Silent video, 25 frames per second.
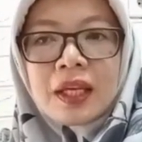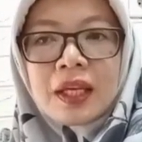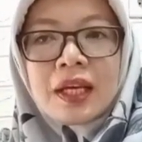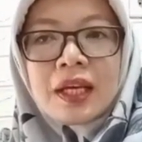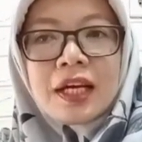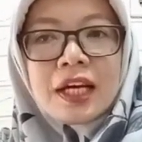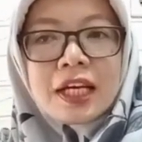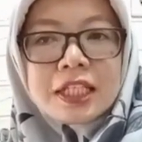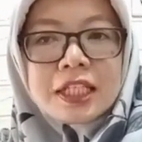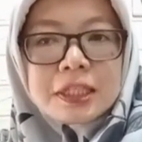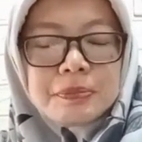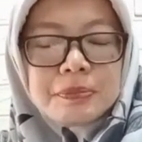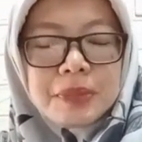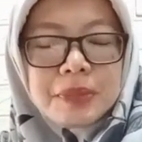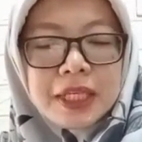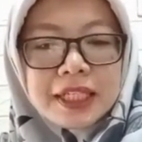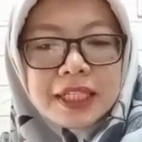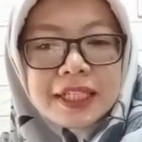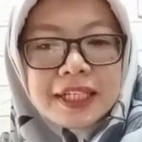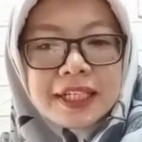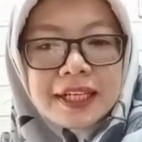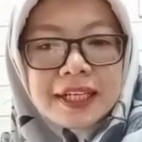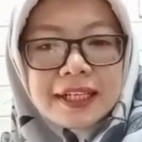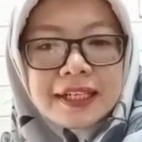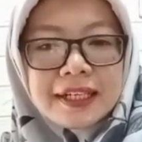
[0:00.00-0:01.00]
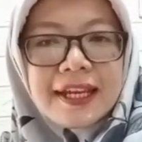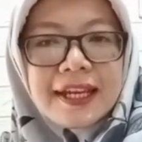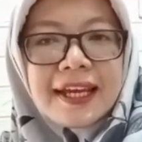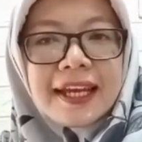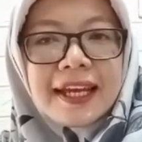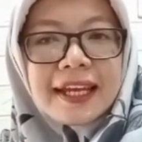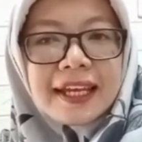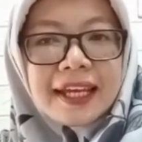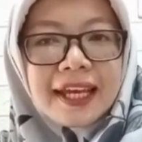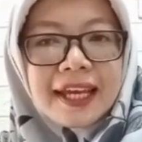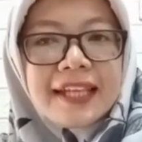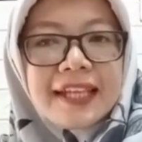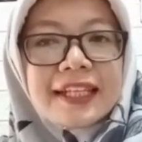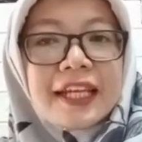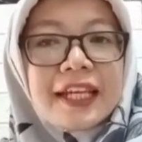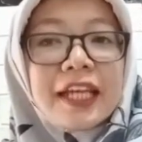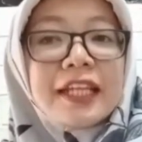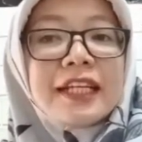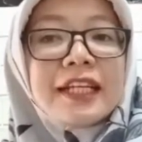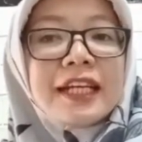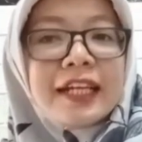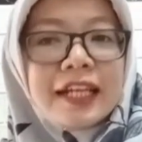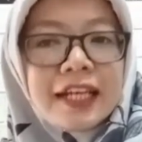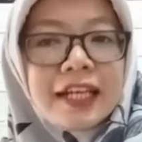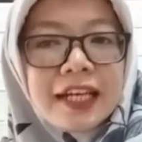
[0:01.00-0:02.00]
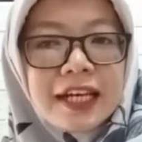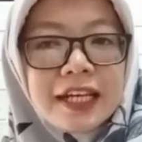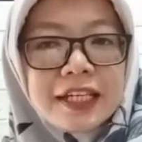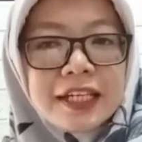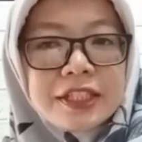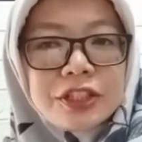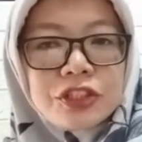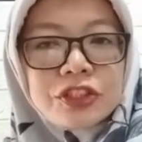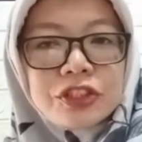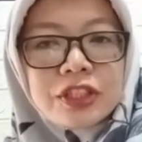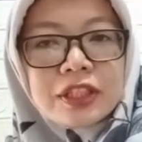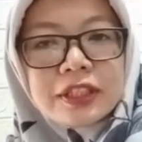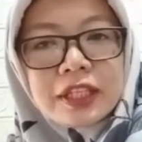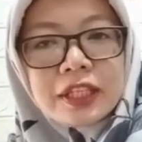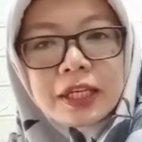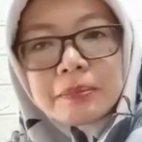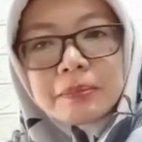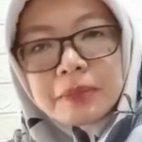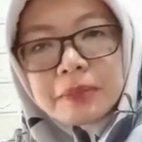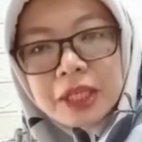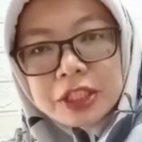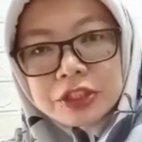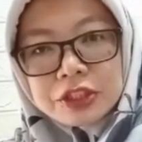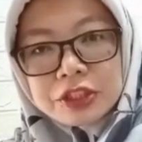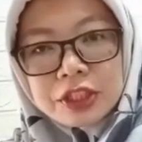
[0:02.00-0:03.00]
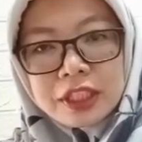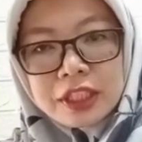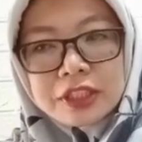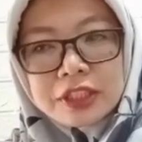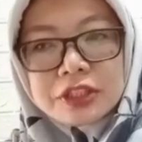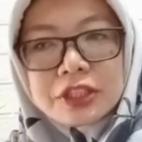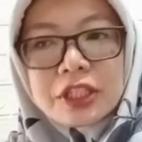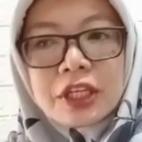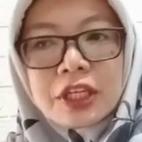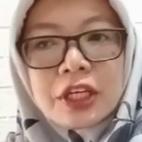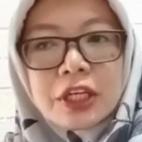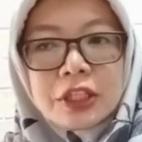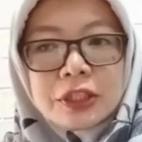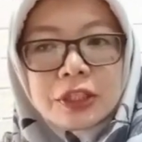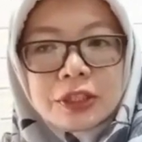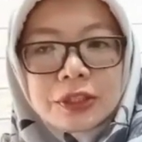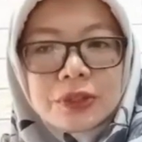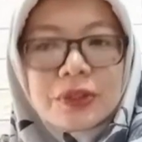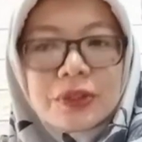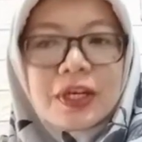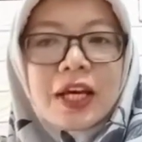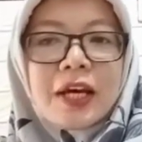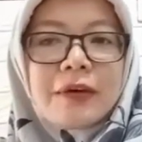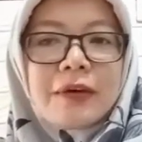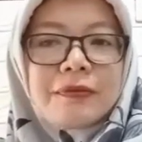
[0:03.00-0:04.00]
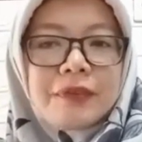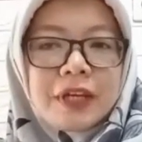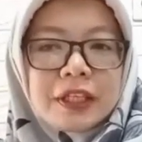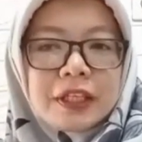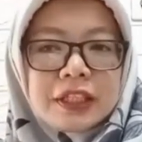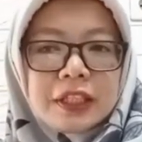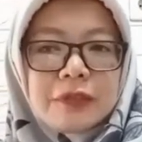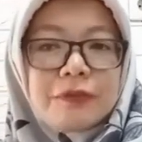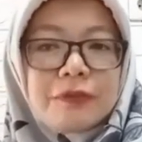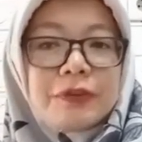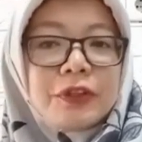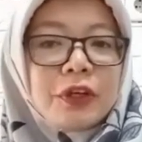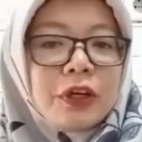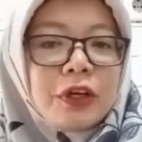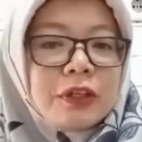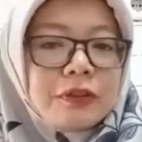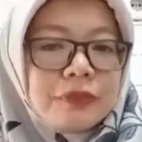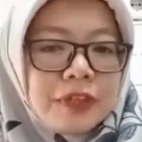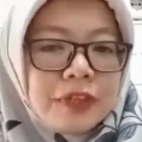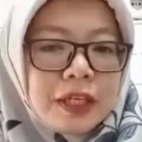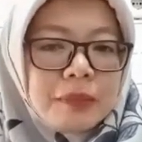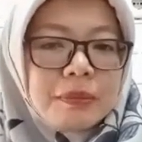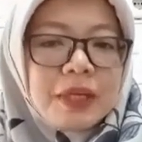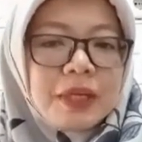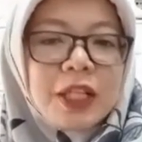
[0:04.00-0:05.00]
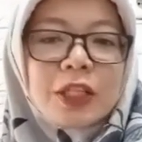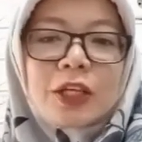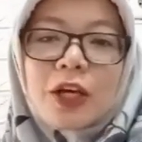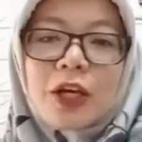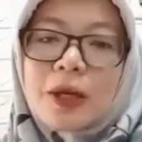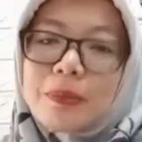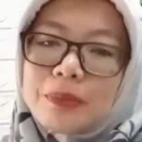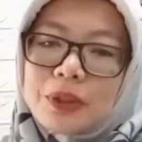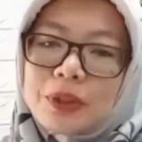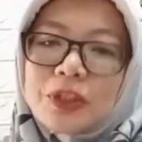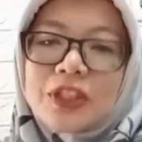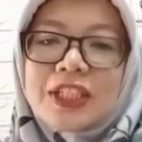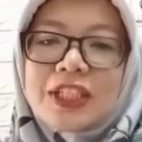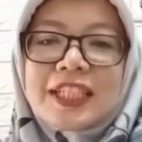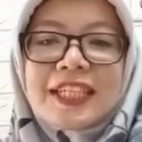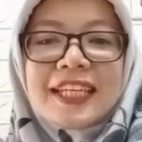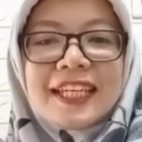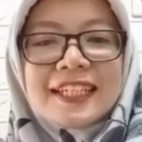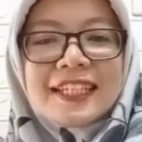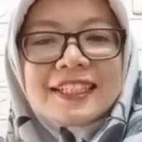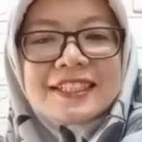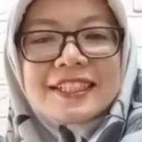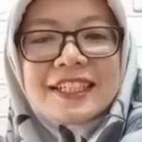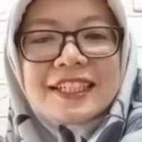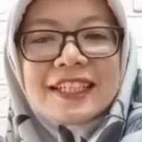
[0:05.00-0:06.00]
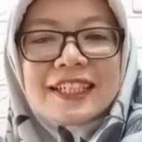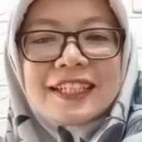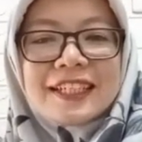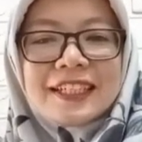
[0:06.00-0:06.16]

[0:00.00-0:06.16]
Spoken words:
A speaker can enhance their message through effective nonverbal communication.